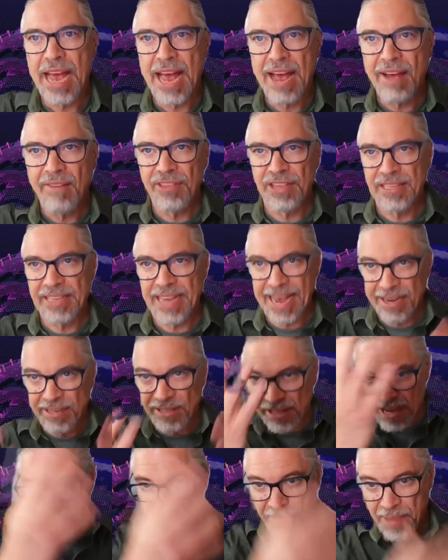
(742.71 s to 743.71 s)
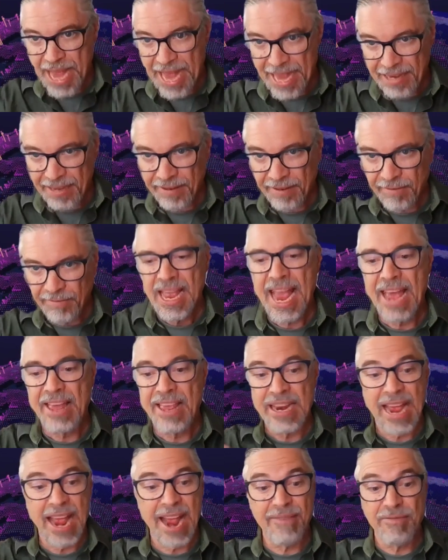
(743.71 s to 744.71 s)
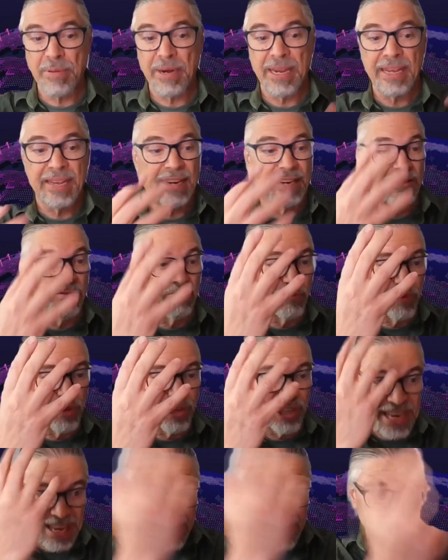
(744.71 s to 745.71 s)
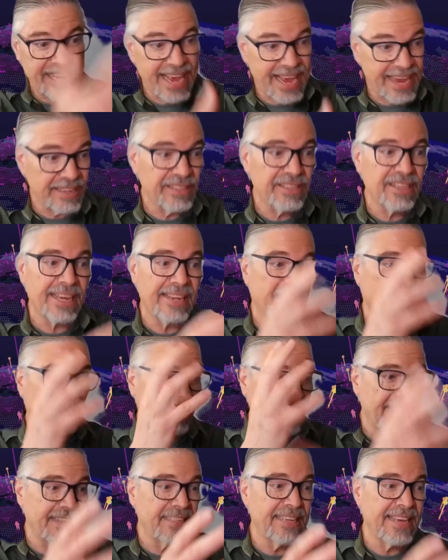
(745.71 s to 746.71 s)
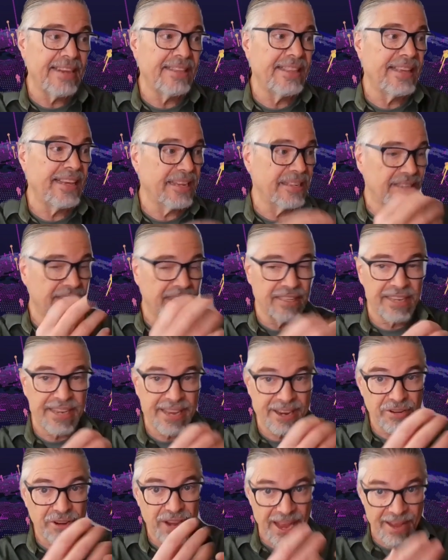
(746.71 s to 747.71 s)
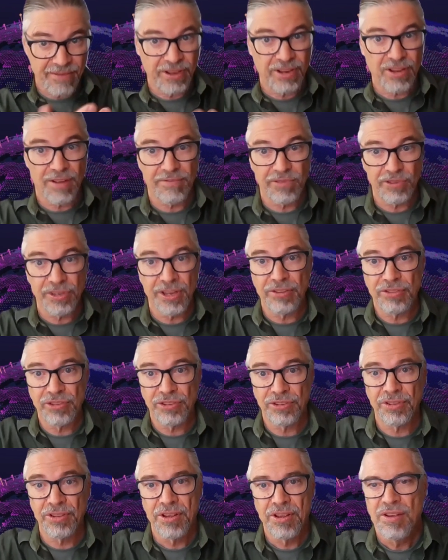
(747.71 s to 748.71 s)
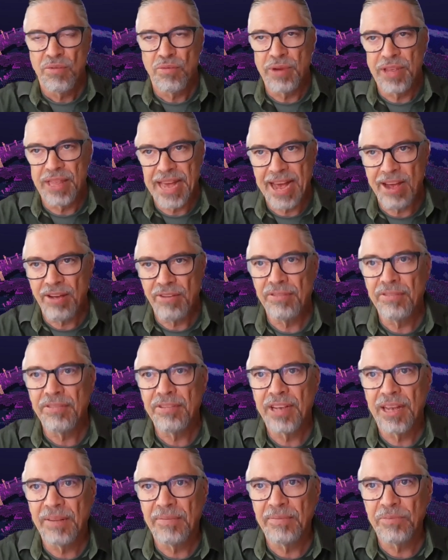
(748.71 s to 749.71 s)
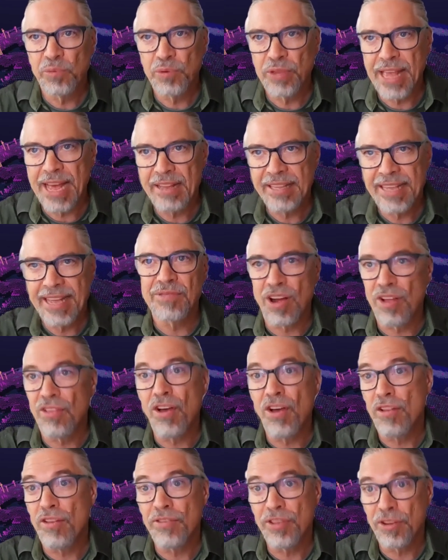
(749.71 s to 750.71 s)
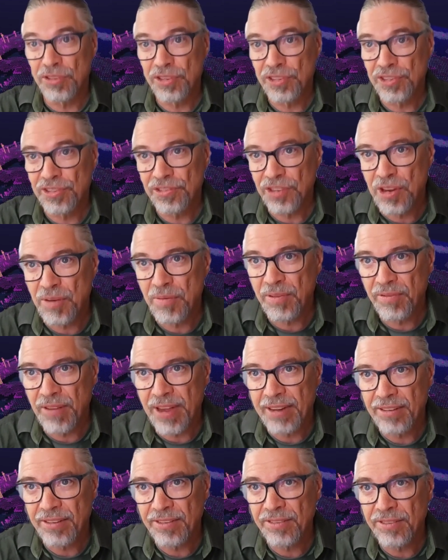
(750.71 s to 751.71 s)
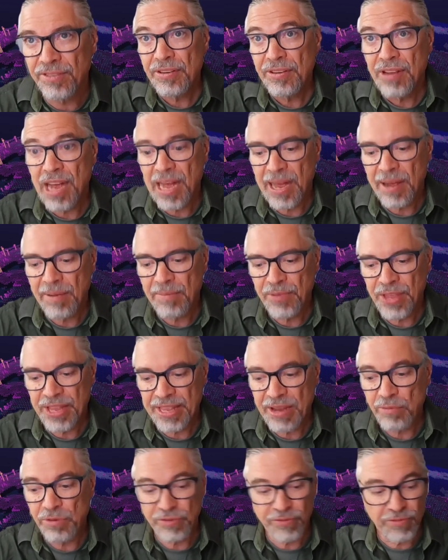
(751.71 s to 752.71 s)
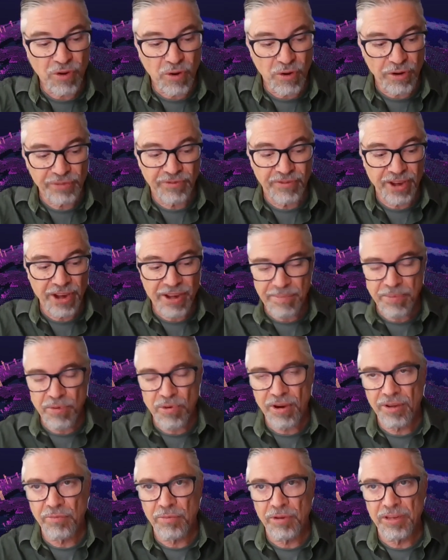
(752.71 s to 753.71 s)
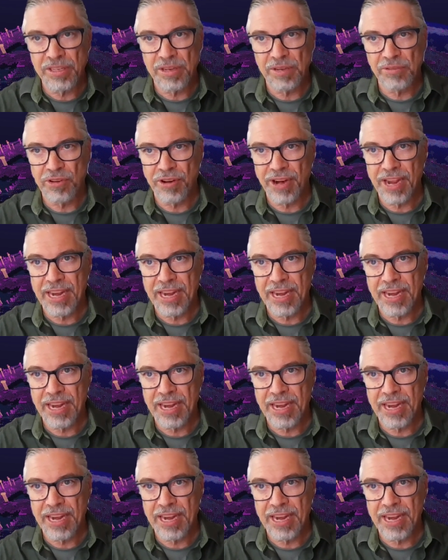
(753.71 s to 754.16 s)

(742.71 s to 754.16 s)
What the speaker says: have the text come back and then everybody can see the text, they can glance at it, they can continue to have the conversation without that all of those human factors. Thing that was of course very important was to create